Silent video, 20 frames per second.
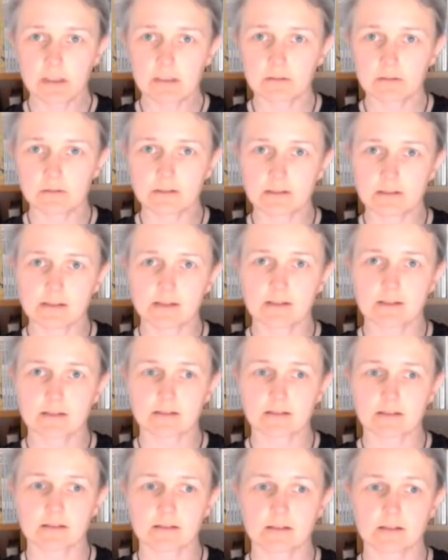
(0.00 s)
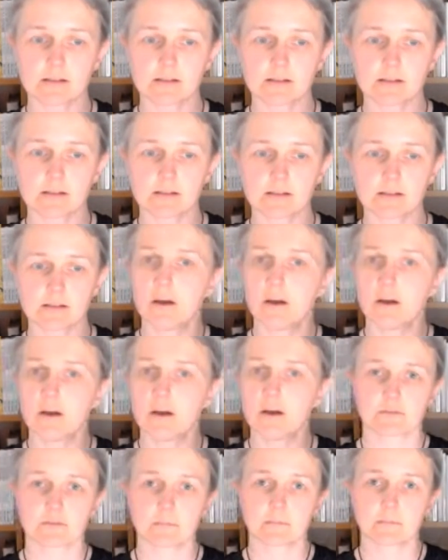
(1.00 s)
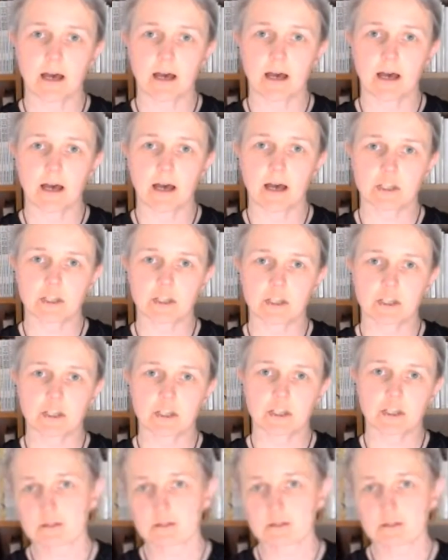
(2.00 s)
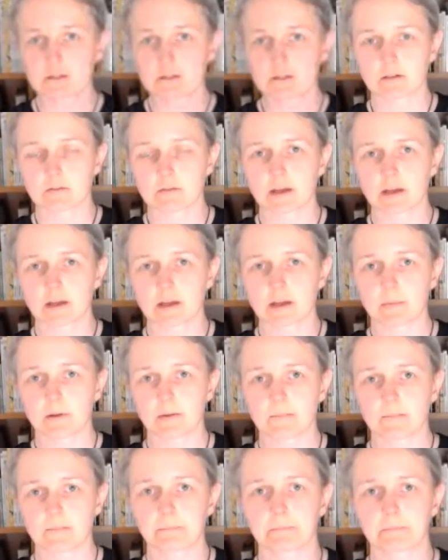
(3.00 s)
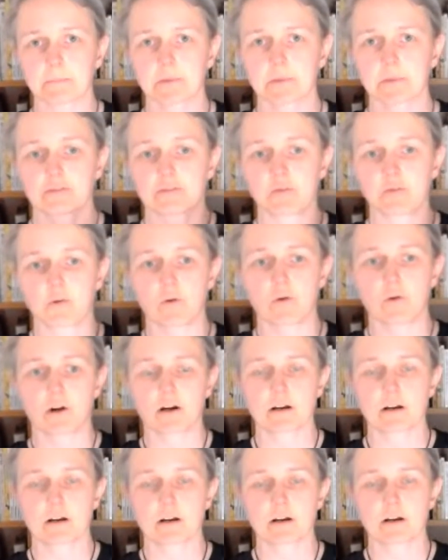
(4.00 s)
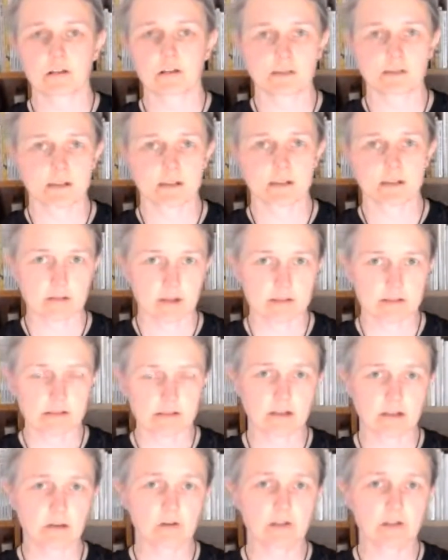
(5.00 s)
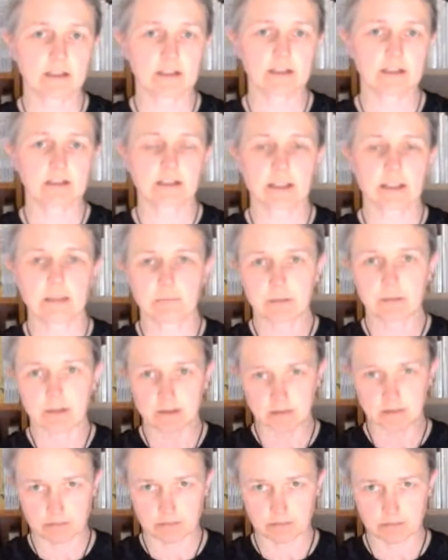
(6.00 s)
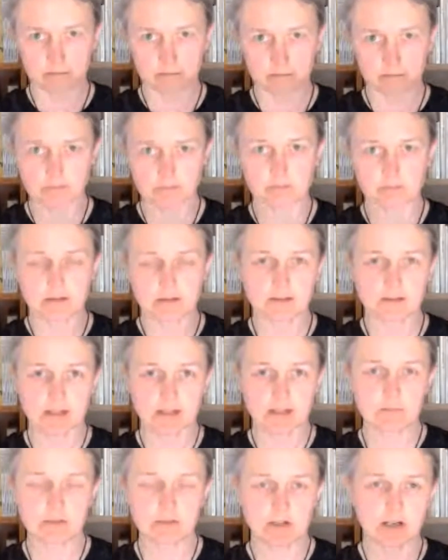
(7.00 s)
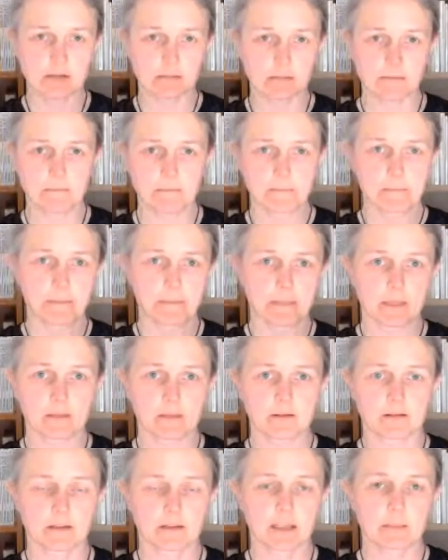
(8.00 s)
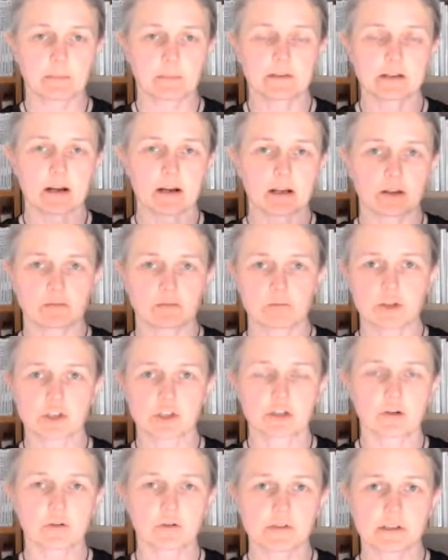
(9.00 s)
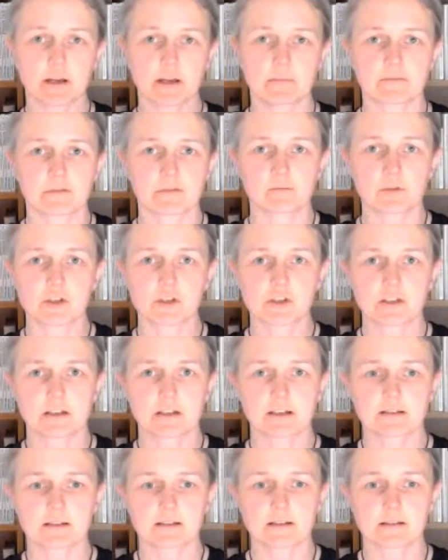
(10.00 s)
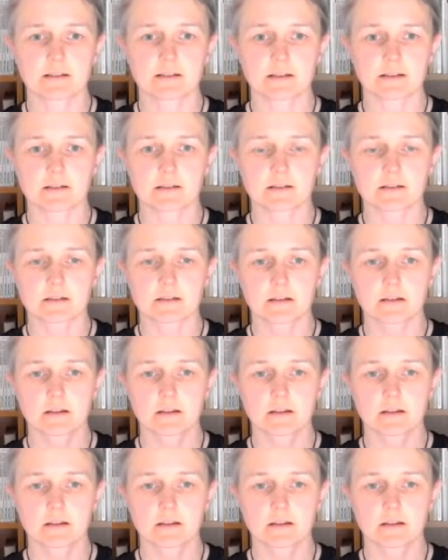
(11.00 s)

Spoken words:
all these instances, for managing and monitoring all of them, for centralizing logging and keeping, at the same time, keeping track of which logs come from which tenant's instance.